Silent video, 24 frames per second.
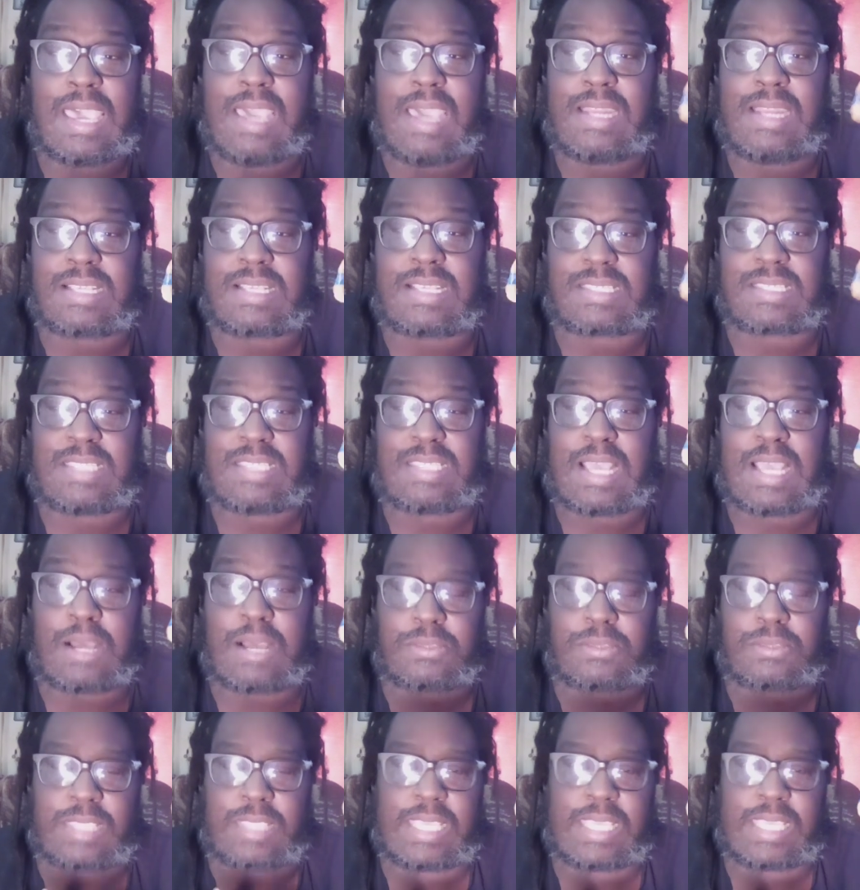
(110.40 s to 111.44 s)
and is
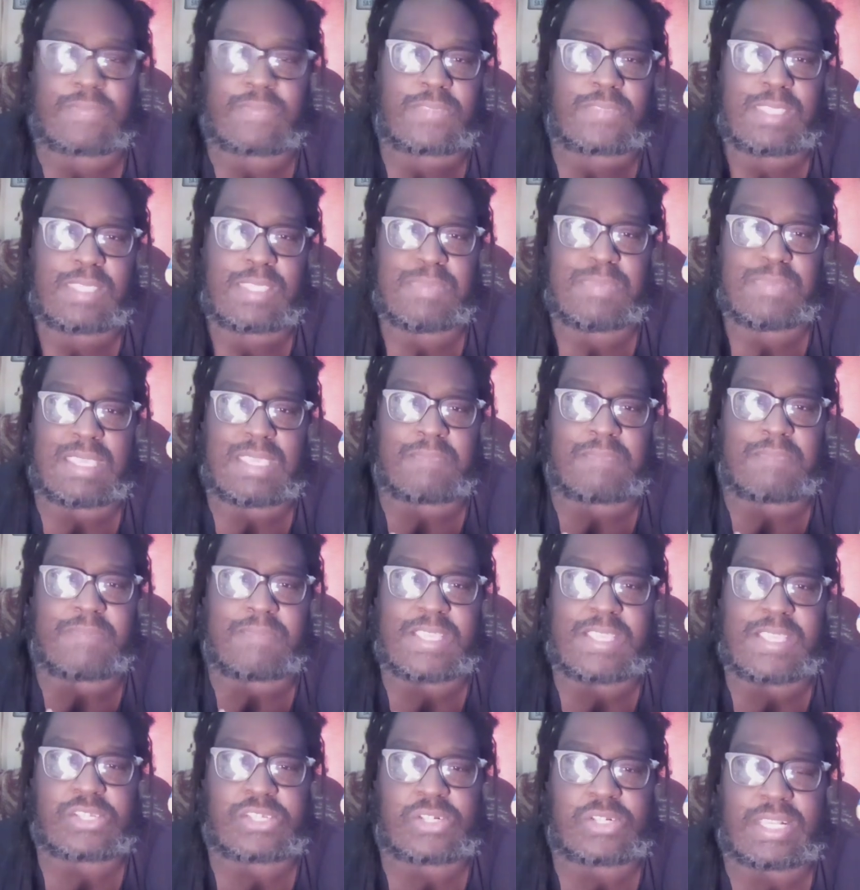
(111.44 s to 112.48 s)
now thankfully being
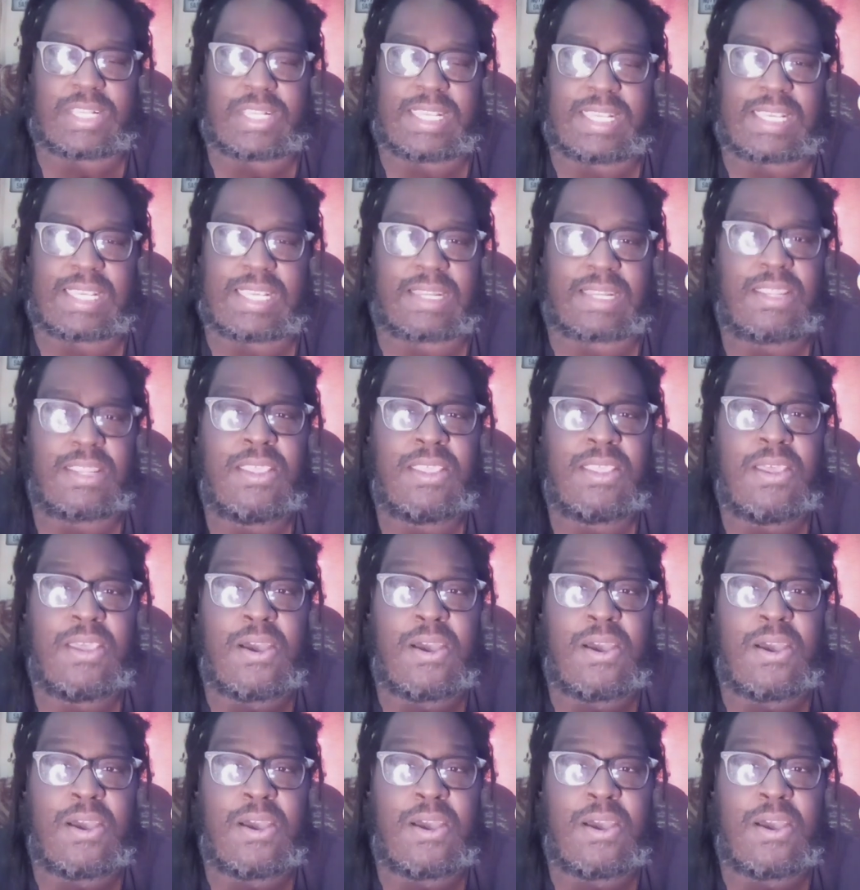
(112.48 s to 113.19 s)
featured again